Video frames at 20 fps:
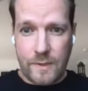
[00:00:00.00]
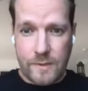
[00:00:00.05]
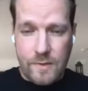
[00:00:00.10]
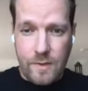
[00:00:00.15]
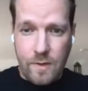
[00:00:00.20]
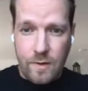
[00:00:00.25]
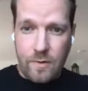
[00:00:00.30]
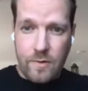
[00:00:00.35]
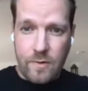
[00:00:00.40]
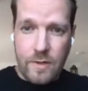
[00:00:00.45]

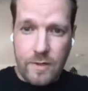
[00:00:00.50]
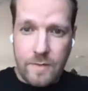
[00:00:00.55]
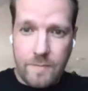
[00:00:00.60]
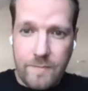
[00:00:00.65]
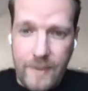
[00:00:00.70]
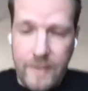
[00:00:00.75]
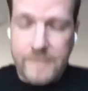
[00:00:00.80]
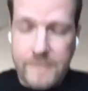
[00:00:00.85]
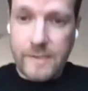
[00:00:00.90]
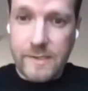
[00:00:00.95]
So
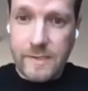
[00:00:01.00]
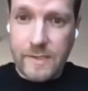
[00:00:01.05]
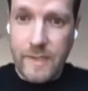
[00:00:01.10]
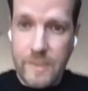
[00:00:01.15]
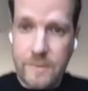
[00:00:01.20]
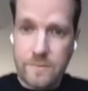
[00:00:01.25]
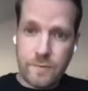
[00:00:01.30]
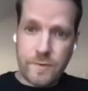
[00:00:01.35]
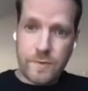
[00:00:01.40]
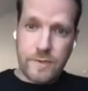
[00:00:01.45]
as I
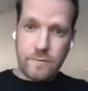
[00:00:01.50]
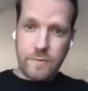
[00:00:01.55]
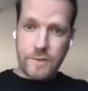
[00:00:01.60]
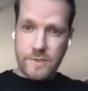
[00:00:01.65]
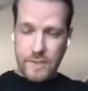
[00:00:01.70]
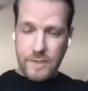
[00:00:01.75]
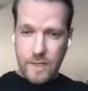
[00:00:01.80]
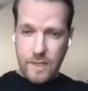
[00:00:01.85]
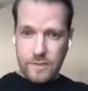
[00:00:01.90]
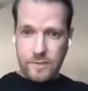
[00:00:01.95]
said, we
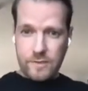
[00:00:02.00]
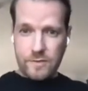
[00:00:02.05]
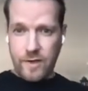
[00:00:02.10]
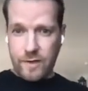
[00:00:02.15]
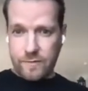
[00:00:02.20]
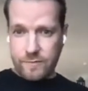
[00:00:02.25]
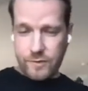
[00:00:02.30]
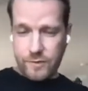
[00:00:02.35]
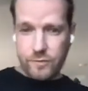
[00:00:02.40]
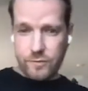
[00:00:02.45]
started to
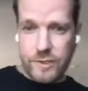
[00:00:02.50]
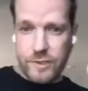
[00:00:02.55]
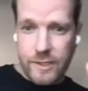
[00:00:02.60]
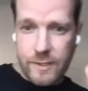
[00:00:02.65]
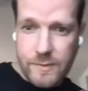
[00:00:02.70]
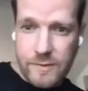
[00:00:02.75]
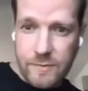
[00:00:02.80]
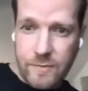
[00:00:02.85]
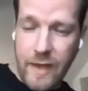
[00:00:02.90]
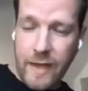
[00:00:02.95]
have two
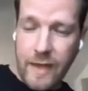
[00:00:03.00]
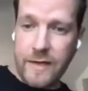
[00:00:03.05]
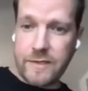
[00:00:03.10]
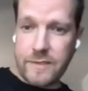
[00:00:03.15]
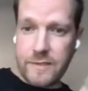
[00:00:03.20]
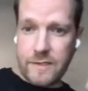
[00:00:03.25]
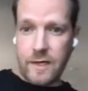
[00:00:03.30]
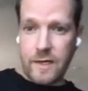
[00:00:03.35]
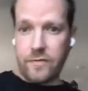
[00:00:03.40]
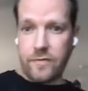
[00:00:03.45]
teams. We added
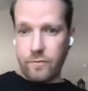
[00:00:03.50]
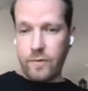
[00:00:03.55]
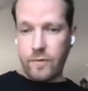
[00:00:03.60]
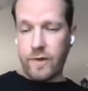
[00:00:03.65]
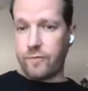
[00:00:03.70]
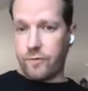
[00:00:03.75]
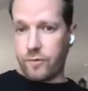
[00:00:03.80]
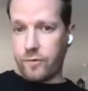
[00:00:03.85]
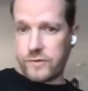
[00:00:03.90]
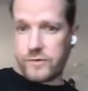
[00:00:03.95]
another
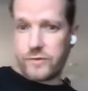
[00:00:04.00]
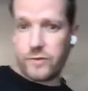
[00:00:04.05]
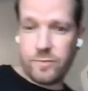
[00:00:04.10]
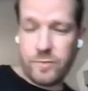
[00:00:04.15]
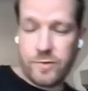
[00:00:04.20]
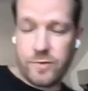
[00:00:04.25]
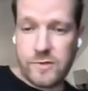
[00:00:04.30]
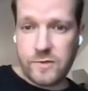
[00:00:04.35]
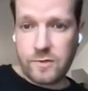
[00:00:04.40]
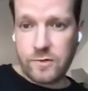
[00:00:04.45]
one for the third
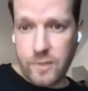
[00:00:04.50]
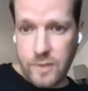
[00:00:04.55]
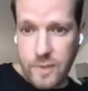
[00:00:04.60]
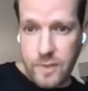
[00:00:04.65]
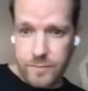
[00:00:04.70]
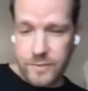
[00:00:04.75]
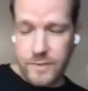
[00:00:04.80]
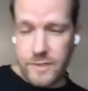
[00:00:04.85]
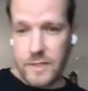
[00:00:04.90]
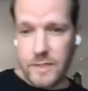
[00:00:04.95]
persona
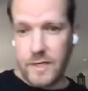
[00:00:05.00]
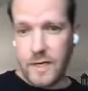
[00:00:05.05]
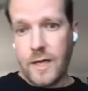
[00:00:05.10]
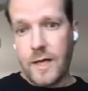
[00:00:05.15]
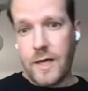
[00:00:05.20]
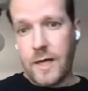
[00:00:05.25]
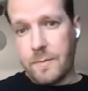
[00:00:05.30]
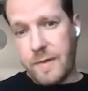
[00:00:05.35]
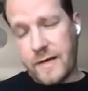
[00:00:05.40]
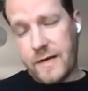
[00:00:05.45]
company,
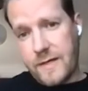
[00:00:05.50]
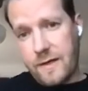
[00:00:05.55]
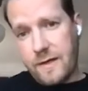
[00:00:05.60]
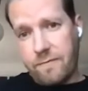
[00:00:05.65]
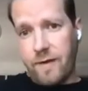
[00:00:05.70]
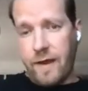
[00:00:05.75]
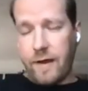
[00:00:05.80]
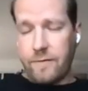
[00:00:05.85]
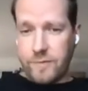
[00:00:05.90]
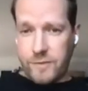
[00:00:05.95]
but
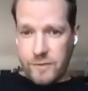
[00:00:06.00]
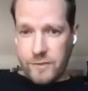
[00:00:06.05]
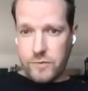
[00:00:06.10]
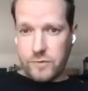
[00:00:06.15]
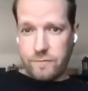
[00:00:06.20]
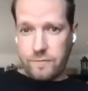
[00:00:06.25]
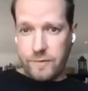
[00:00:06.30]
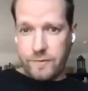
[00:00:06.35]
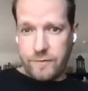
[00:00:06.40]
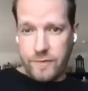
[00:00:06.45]
very
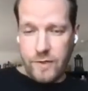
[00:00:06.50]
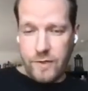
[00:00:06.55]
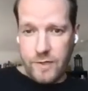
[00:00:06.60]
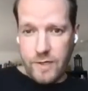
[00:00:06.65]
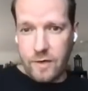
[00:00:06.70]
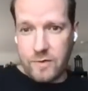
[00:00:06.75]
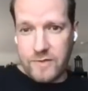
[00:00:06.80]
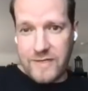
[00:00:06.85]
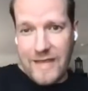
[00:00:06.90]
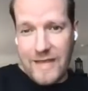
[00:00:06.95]
soon we figured
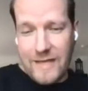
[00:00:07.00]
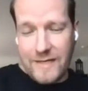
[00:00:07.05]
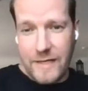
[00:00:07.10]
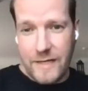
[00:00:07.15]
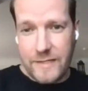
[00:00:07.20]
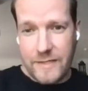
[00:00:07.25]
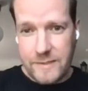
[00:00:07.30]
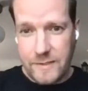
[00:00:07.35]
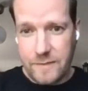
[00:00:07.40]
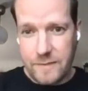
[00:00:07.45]
out
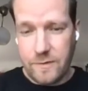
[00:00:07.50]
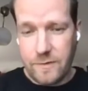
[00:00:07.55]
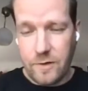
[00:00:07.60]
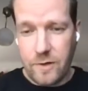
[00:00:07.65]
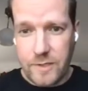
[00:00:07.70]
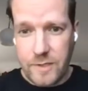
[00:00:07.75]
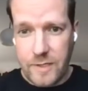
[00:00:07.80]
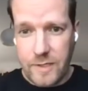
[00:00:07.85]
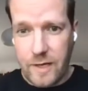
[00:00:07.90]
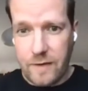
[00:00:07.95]
that's even
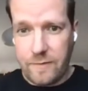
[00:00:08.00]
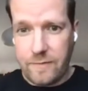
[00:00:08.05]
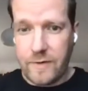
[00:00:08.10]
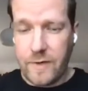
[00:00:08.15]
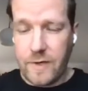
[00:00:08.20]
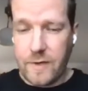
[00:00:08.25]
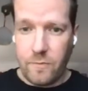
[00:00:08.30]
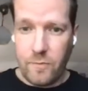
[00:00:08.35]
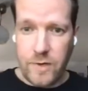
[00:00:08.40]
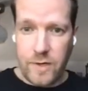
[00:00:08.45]
not enough.
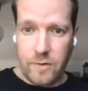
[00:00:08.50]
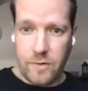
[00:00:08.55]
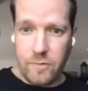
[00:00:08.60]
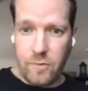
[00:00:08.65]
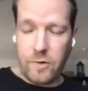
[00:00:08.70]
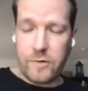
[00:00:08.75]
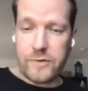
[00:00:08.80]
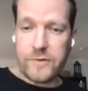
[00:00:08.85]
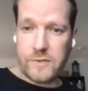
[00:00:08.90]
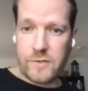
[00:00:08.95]
We are
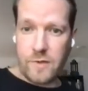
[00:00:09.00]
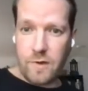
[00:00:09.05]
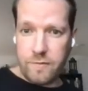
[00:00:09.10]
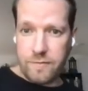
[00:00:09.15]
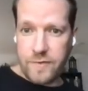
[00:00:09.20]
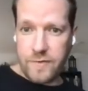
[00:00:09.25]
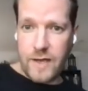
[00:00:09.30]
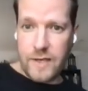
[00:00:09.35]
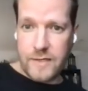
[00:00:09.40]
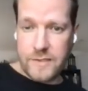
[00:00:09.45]
growing so
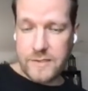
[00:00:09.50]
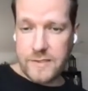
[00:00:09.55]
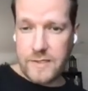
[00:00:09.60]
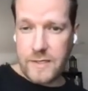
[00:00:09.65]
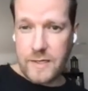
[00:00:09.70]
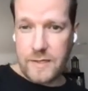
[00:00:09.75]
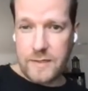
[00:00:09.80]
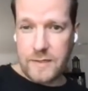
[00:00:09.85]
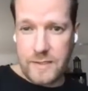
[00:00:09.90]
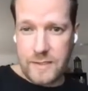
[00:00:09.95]
fast.
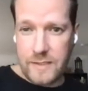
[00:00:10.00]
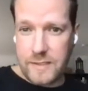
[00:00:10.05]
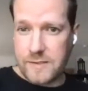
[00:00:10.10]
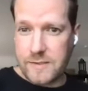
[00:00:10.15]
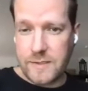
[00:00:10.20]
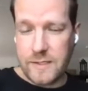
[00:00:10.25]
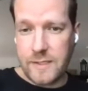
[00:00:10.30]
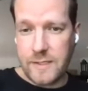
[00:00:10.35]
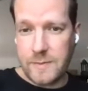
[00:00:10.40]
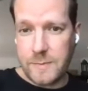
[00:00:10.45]
These
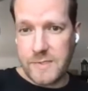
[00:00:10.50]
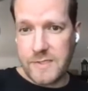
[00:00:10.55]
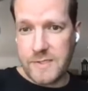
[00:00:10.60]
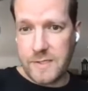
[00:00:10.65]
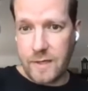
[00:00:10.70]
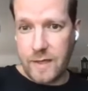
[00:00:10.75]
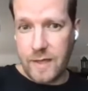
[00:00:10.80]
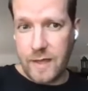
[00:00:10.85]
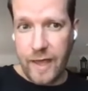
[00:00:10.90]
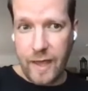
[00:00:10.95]
teams
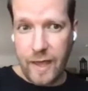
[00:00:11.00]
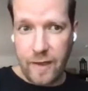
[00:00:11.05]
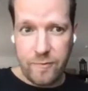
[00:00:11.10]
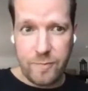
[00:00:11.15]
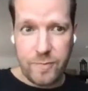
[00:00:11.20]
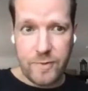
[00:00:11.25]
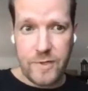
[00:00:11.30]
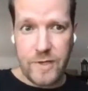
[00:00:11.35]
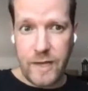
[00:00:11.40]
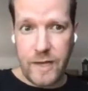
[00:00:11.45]
have
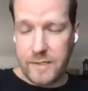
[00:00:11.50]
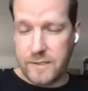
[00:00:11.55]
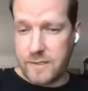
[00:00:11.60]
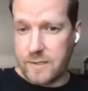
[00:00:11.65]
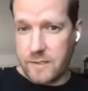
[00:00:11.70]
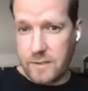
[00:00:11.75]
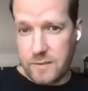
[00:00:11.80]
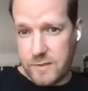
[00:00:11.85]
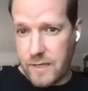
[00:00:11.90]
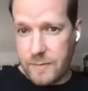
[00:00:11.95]
been and
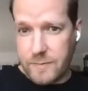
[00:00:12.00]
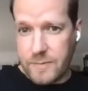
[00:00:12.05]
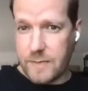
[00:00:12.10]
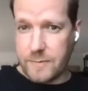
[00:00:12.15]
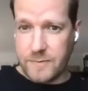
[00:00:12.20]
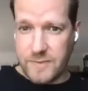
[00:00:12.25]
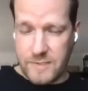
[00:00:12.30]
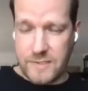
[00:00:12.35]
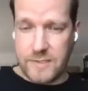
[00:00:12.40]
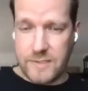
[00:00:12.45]

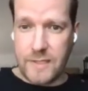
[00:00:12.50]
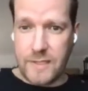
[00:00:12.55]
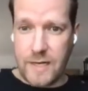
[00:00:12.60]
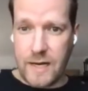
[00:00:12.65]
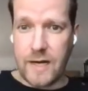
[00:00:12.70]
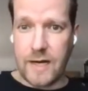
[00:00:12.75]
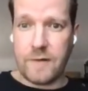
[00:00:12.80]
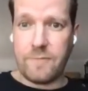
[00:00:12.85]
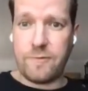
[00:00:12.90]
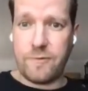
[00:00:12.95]
sometimes still
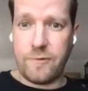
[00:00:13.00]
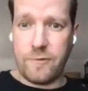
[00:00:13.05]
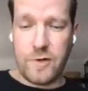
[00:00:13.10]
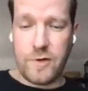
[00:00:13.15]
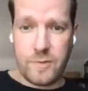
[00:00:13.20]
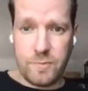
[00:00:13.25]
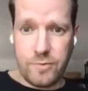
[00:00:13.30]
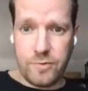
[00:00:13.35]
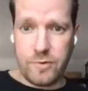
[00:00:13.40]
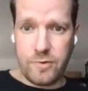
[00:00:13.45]
are
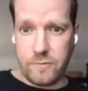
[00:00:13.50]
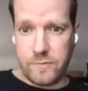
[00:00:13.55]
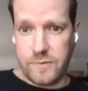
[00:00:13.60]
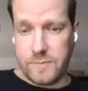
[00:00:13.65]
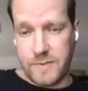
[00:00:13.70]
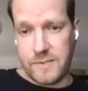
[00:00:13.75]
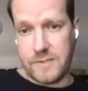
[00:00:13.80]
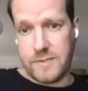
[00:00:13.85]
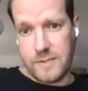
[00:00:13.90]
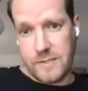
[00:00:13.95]
fully booked with
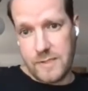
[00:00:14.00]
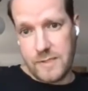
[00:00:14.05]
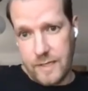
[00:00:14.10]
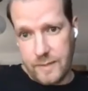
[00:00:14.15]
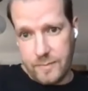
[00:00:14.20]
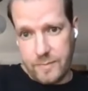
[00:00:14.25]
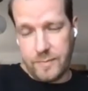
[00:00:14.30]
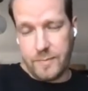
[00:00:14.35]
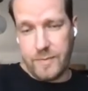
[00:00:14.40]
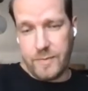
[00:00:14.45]
business
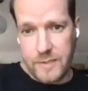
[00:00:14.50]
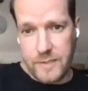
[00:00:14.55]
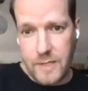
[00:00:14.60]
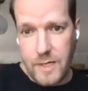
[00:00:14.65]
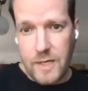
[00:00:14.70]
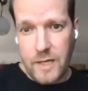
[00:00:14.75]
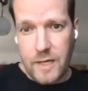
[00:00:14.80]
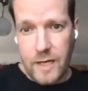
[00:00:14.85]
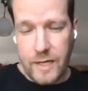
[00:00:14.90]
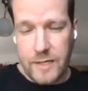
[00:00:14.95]
enablement.
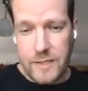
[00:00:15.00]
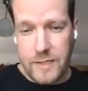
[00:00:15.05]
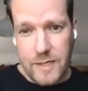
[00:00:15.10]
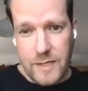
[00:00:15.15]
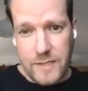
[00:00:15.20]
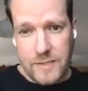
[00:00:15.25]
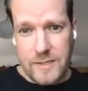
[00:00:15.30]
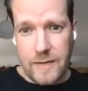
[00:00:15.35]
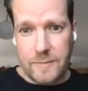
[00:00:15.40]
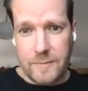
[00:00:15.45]
And
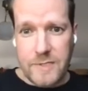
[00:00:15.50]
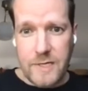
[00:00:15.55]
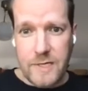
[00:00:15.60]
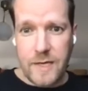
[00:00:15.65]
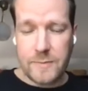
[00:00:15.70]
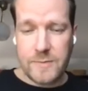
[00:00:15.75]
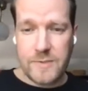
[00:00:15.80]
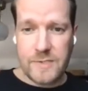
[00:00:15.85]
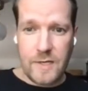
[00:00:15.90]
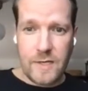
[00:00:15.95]

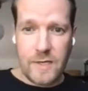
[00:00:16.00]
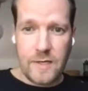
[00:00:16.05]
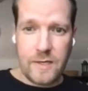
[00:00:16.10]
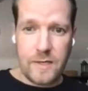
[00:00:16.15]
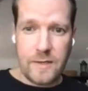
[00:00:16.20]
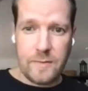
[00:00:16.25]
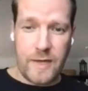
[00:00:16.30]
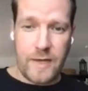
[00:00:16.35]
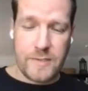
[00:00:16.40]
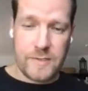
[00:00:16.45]
sometimes
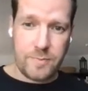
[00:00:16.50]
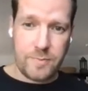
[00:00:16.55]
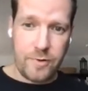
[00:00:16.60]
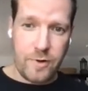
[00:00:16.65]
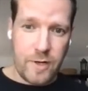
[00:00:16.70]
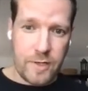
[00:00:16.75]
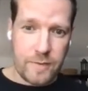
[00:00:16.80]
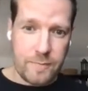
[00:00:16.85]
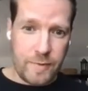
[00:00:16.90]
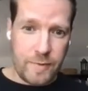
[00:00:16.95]
as a
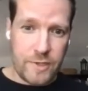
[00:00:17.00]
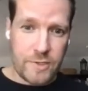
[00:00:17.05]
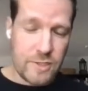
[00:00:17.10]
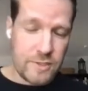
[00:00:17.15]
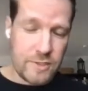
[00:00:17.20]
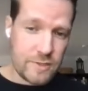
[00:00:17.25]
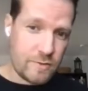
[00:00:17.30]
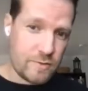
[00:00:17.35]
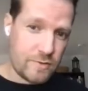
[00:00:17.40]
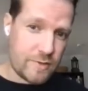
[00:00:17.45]
product manager,
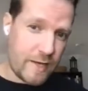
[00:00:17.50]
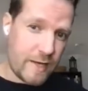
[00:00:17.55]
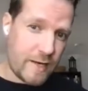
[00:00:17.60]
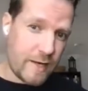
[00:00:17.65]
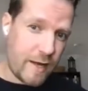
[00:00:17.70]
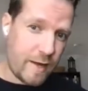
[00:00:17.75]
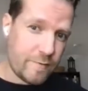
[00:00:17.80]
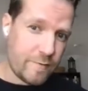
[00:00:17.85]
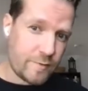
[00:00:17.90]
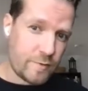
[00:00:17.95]
you then
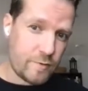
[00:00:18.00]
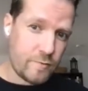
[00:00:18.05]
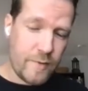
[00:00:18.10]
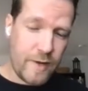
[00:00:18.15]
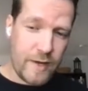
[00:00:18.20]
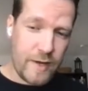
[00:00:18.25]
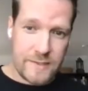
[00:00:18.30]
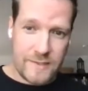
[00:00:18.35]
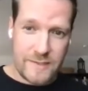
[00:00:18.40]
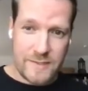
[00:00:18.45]
have to
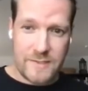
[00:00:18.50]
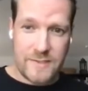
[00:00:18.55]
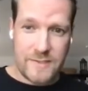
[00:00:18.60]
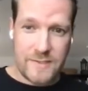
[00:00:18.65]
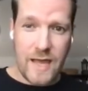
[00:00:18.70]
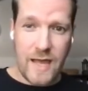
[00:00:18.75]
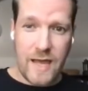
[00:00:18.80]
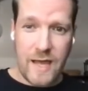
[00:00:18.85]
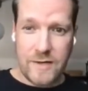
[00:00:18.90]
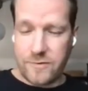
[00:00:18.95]
make this
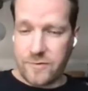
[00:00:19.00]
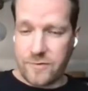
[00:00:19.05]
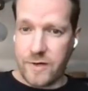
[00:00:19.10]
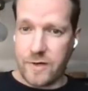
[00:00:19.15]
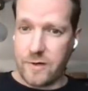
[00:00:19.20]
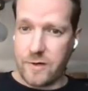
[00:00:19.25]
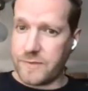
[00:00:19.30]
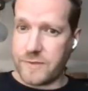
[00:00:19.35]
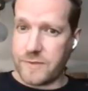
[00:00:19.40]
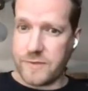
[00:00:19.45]
hard
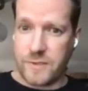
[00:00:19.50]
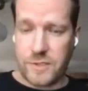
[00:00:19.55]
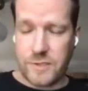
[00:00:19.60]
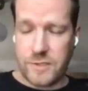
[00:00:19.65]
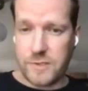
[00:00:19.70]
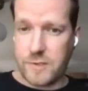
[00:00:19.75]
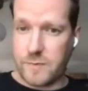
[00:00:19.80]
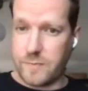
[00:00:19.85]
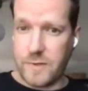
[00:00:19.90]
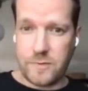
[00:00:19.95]
trade-off
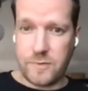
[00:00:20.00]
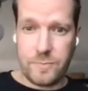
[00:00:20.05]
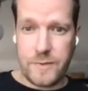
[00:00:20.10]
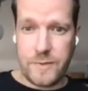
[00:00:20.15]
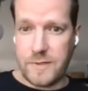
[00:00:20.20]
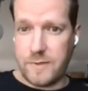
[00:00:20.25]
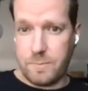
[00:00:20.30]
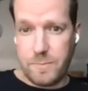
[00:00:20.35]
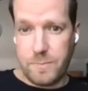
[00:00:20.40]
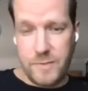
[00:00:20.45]
decisions
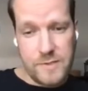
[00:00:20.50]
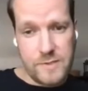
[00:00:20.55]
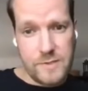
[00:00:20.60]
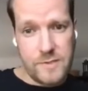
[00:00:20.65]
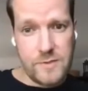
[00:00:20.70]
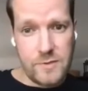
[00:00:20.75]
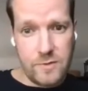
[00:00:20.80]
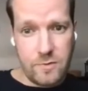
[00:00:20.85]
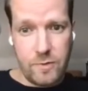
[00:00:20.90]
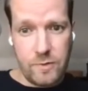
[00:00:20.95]
between
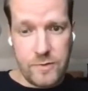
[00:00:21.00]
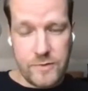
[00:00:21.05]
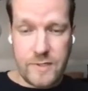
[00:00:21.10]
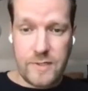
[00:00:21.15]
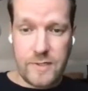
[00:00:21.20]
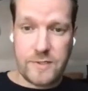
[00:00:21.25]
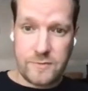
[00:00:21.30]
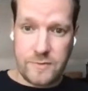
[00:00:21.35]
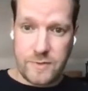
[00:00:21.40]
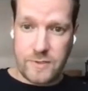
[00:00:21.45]
business growth
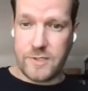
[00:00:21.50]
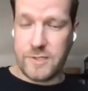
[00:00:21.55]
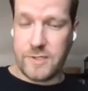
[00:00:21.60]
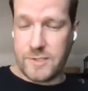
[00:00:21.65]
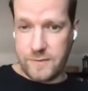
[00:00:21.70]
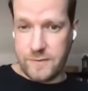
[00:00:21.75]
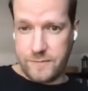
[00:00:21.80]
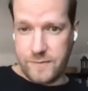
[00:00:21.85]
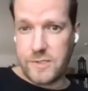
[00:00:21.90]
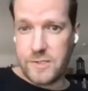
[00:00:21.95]
and
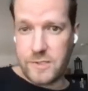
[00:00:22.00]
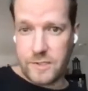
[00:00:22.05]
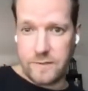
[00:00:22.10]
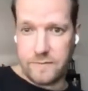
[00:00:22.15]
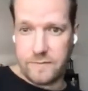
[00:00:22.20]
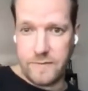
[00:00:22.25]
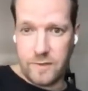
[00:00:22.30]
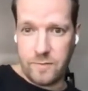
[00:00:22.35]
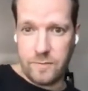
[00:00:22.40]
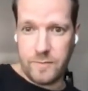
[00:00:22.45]
strategic feature
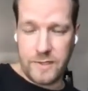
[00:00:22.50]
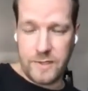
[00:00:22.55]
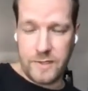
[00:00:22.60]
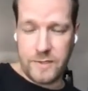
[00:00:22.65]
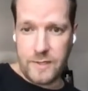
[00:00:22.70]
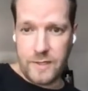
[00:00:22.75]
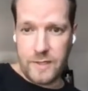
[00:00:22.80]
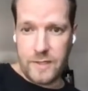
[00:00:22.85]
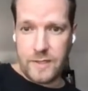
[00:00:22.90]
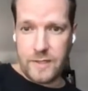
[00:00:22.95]
development.